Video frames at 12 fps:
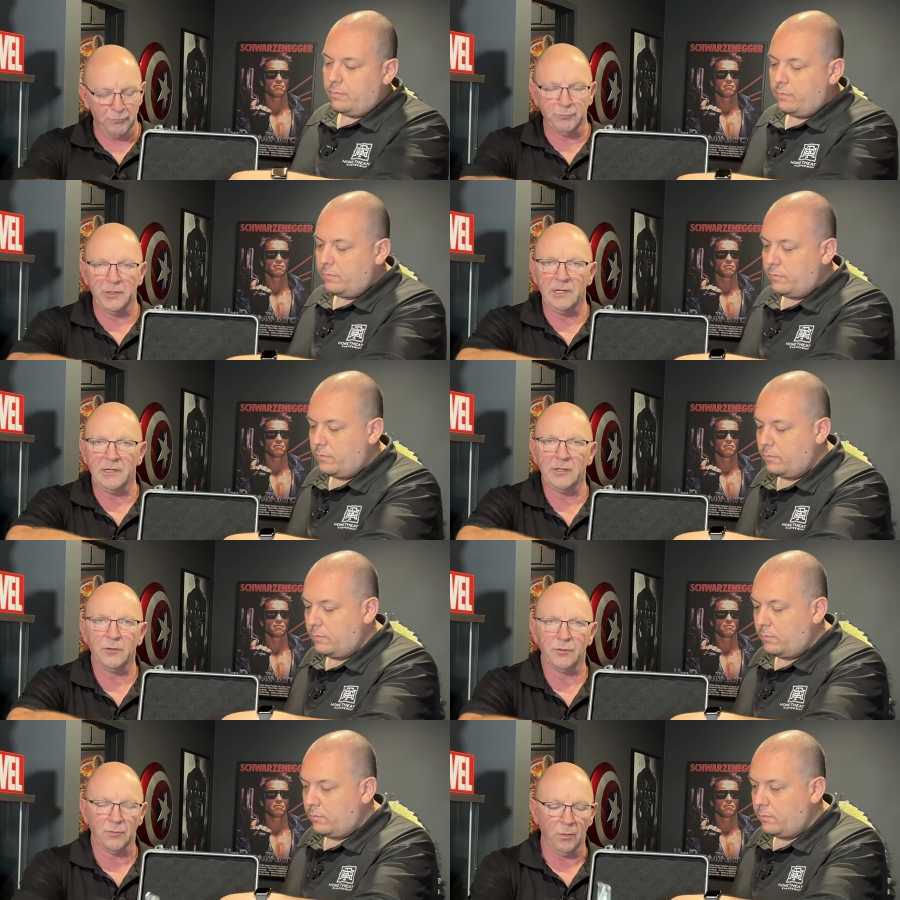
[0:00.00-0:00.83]
Speaker 1: really
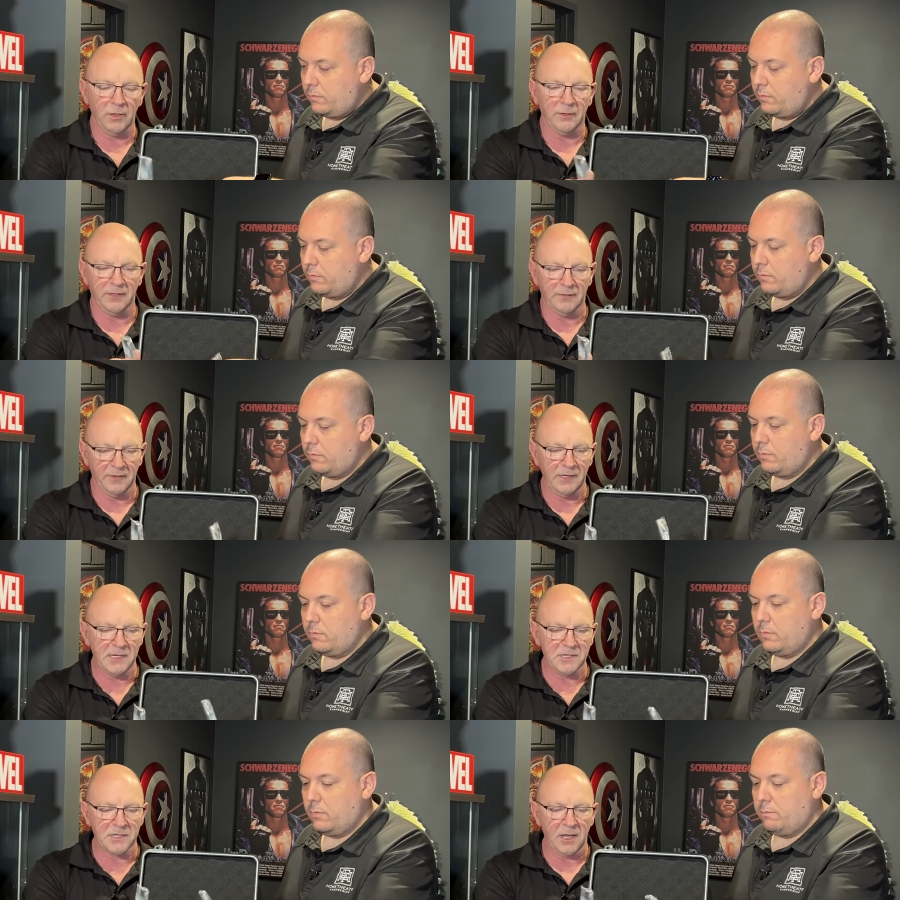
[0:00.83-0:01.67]
good quality.
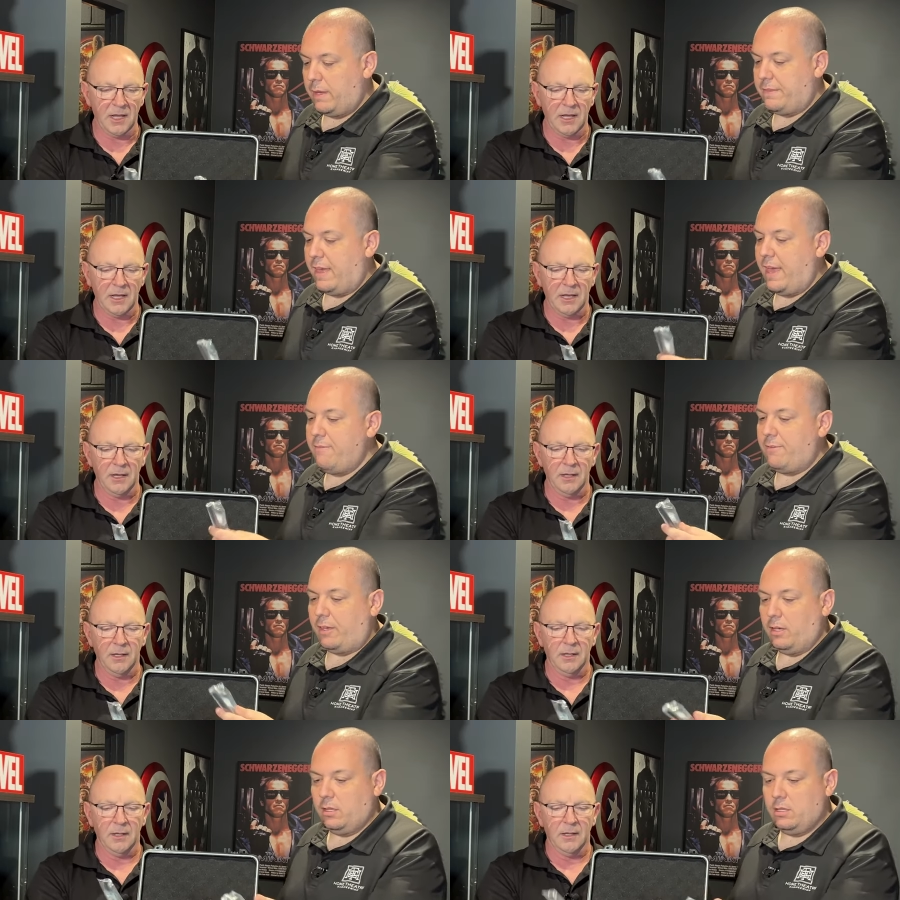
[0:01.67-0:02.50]
These are, and they're
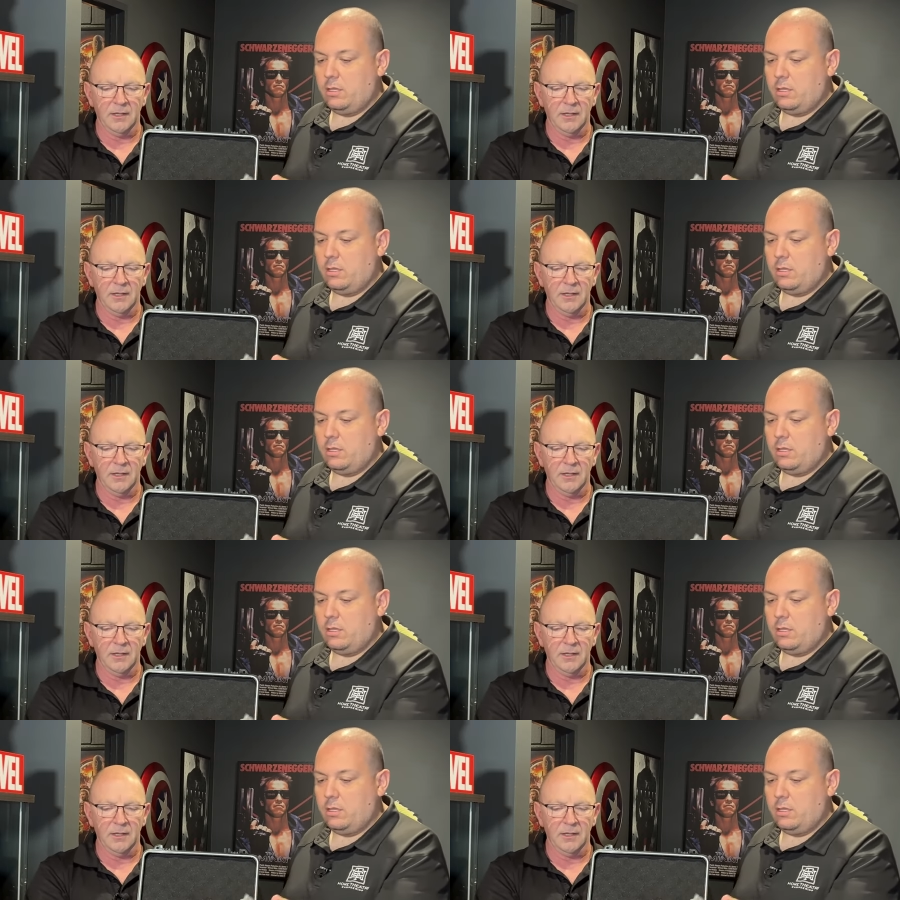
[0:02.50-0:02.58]
heavy.